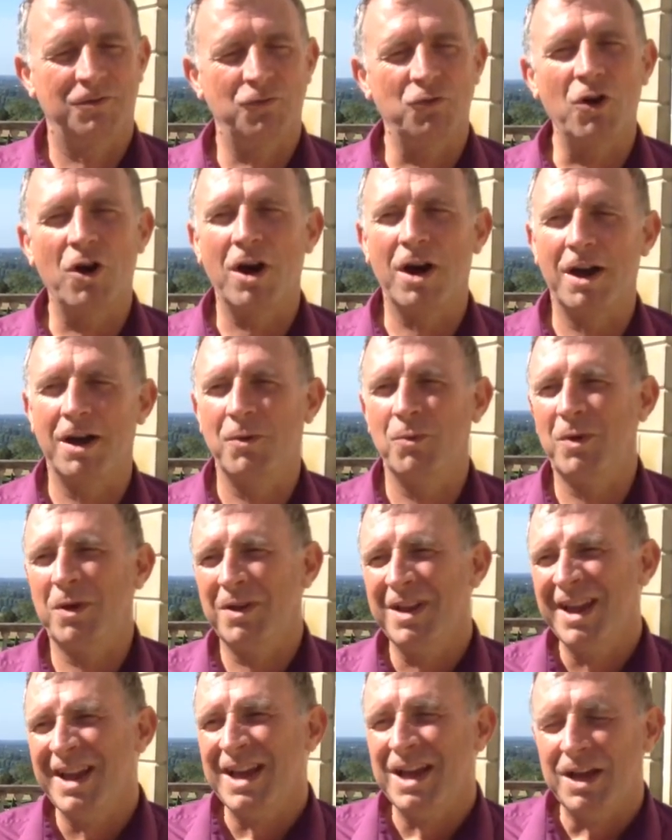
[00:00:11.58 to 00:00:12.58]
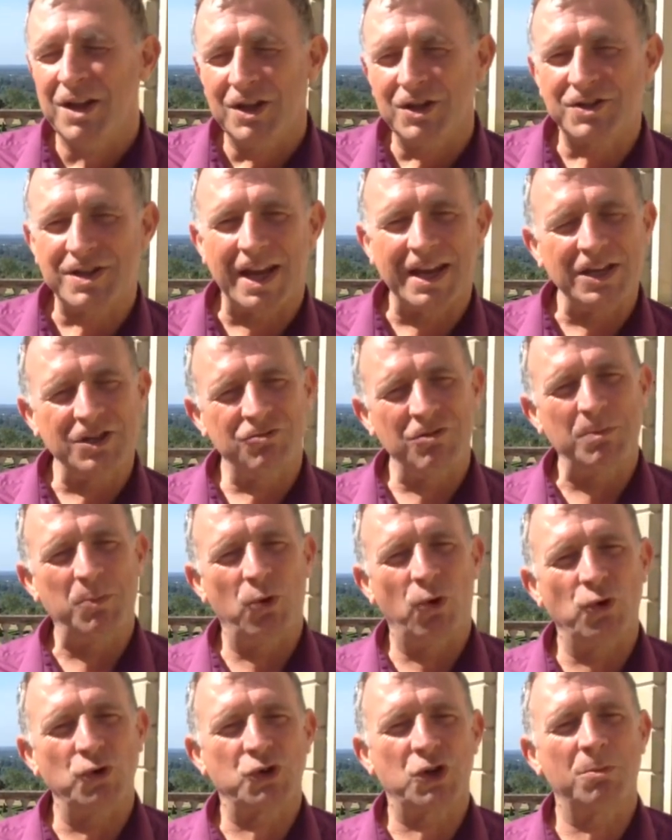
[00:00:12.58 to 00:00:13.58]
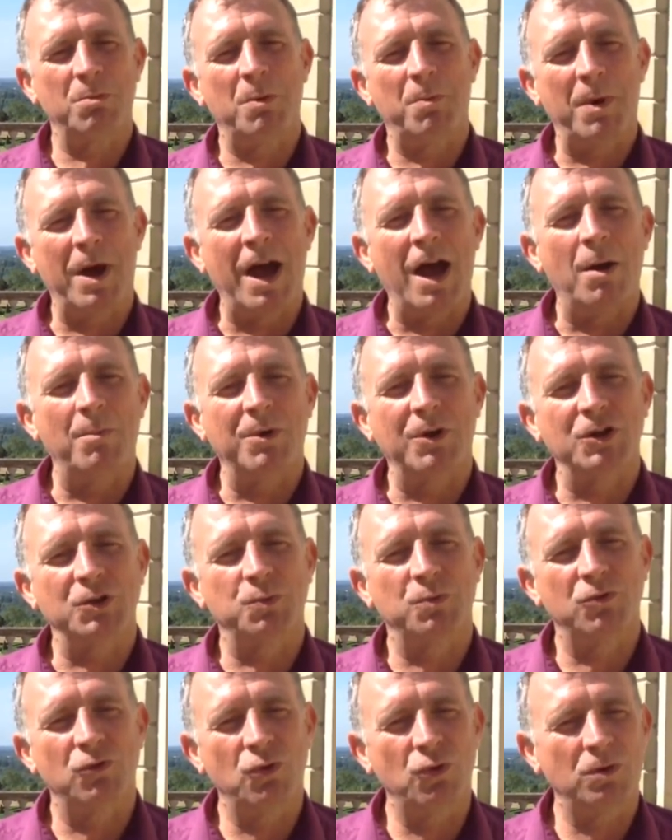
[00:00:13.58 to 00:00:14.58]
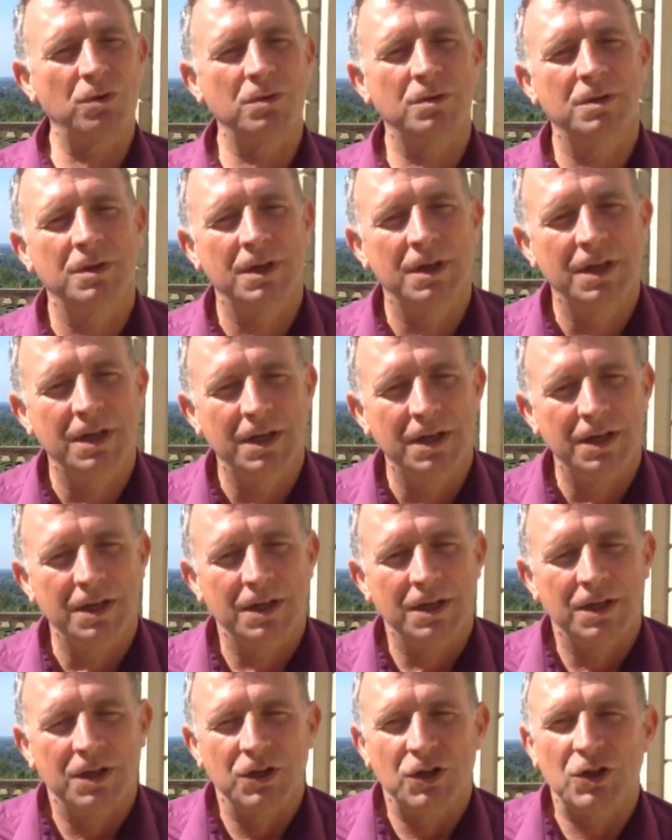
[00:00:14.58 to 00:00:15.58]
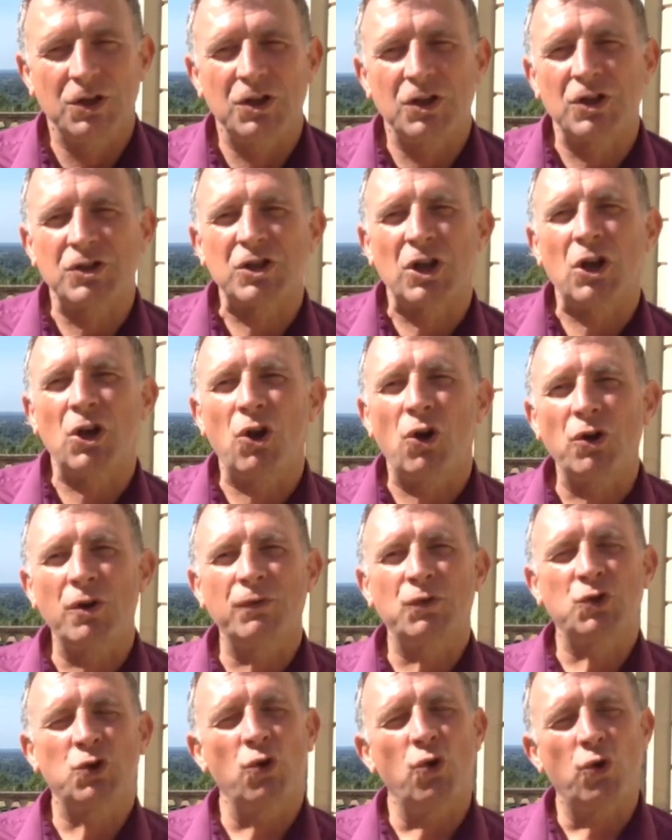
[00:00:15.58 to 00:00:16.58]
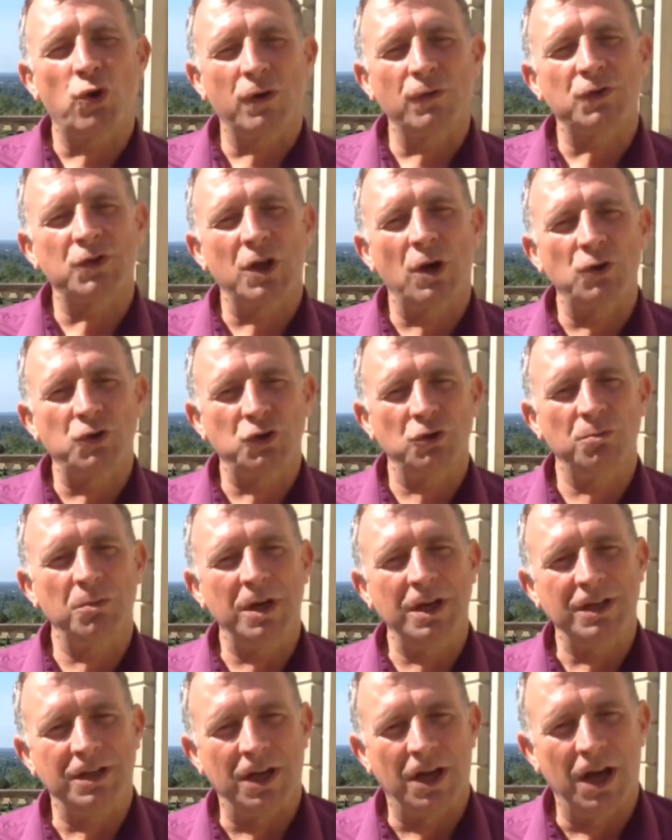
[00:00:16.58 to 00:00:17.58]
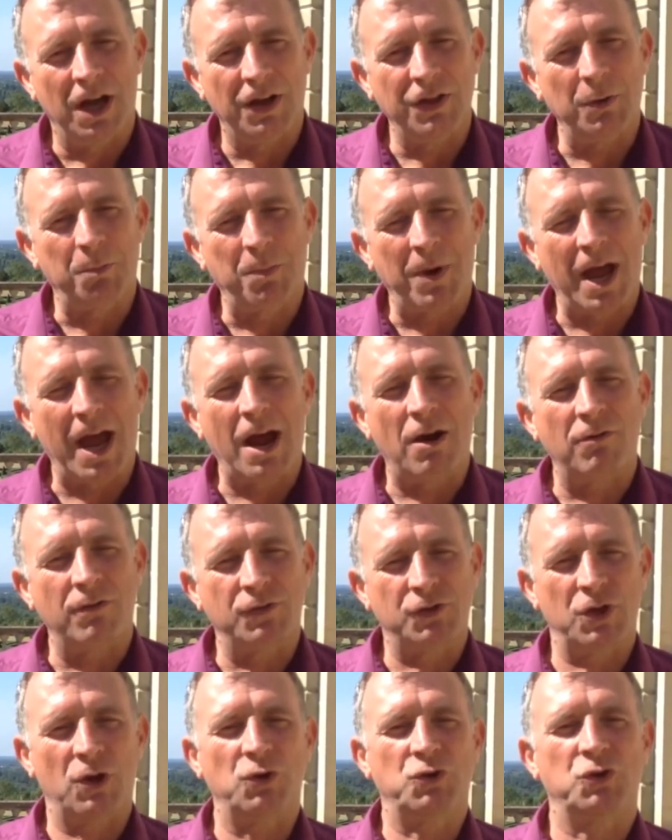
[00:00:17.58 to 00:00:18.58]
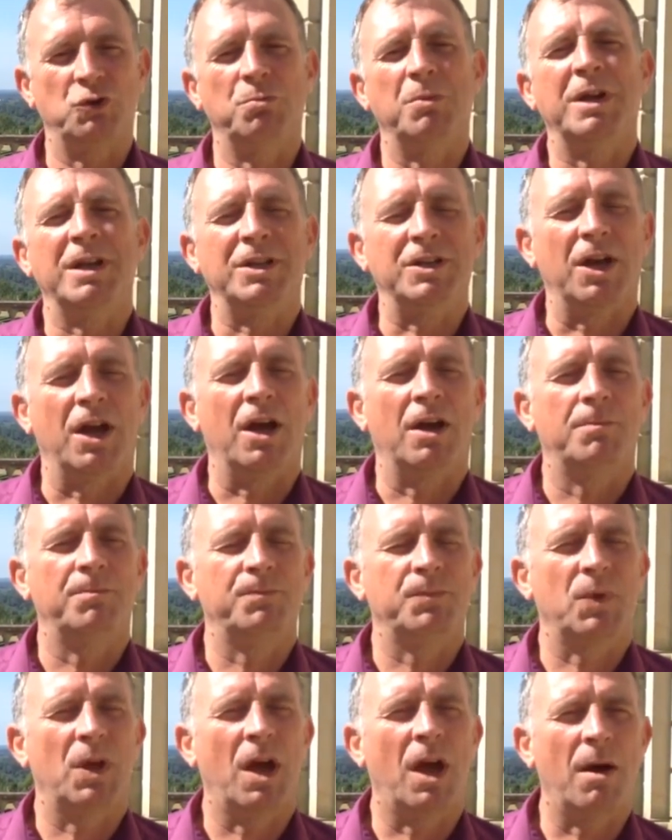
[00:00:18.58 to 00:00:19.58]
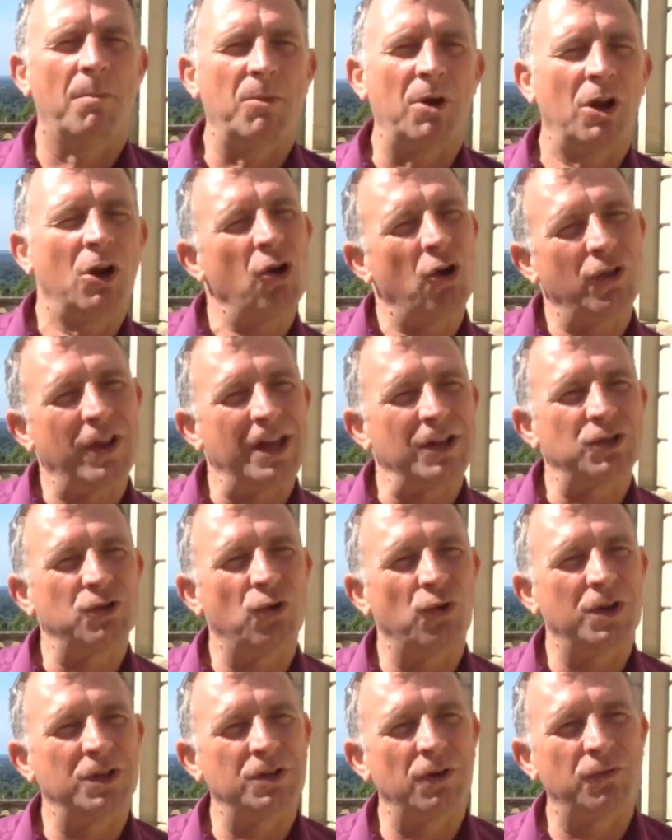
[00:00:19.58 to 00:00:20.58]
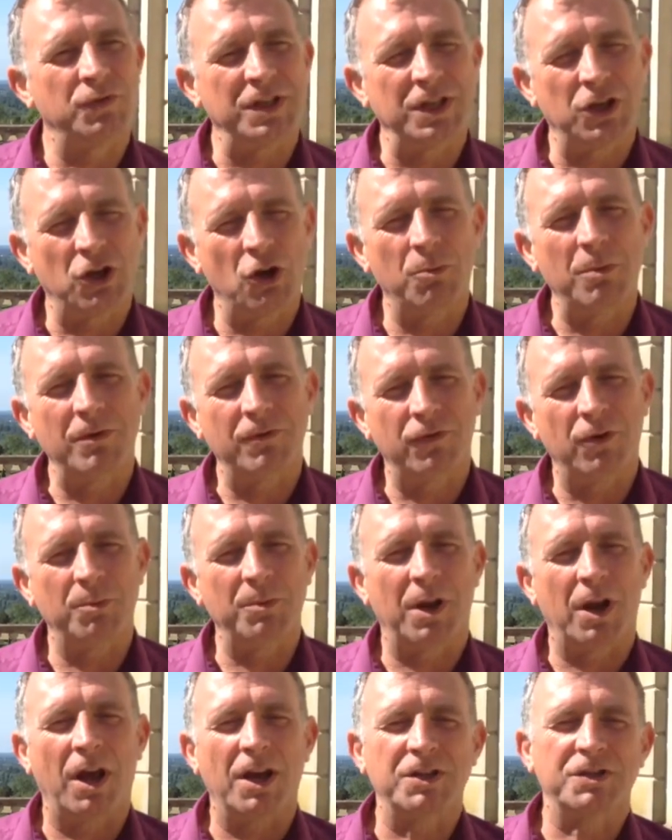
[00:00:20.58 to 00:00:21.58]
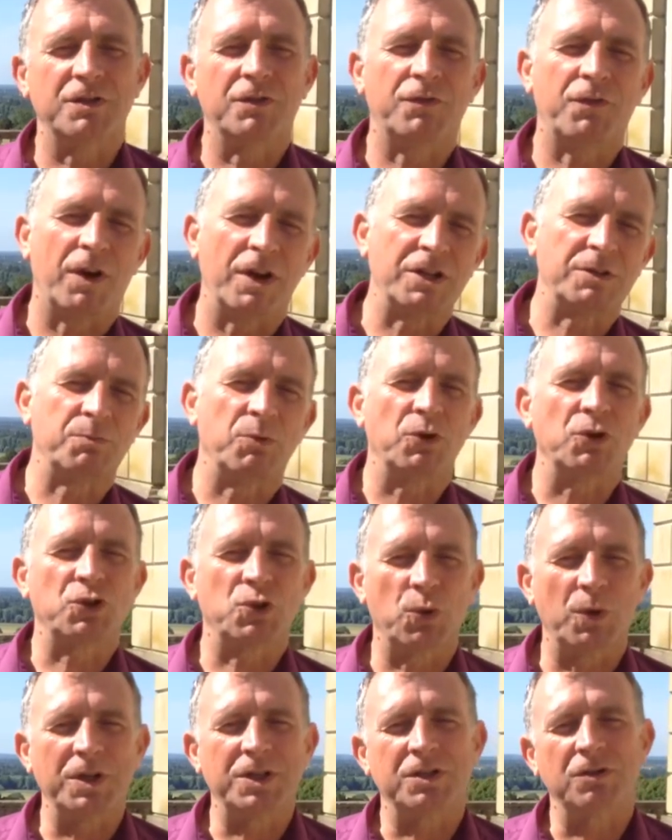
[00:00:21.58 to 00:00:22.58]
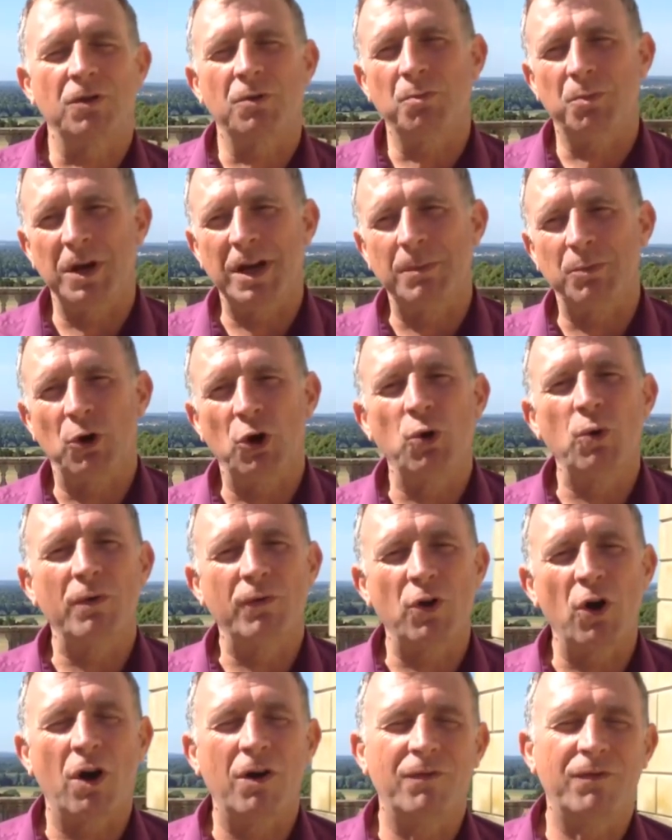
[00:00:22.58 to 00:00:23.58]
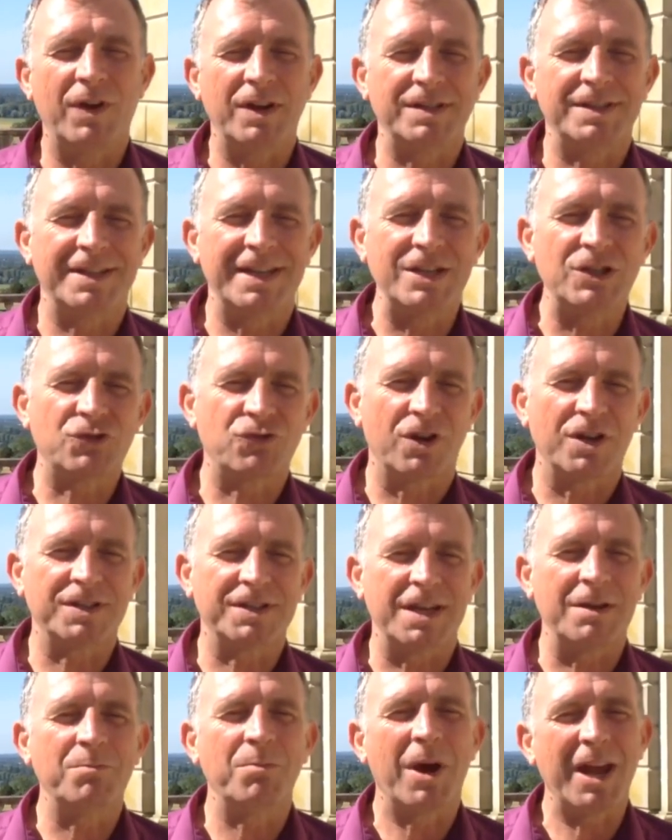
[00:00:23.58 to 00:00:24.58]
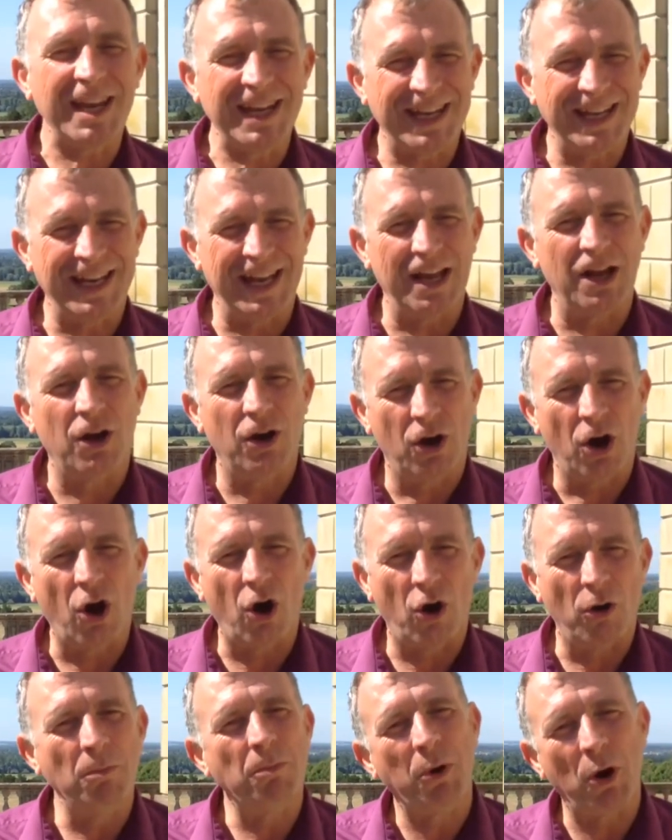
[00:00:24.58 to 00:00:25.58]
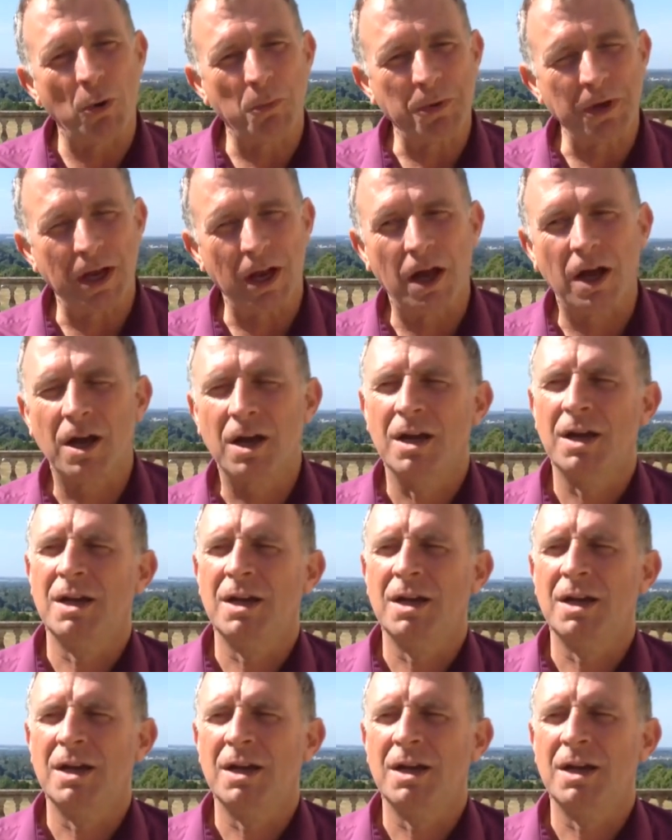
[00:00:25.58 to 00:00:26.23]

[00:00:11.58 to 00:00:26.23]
Right. Well, the sanity reports come about because we're all there's a lot of talk of social media and the power of social media. Um, a lot of that talk is obviously coming from the likes of Facebook, Twitter, and people who have got a vested interest in making it hot and popular.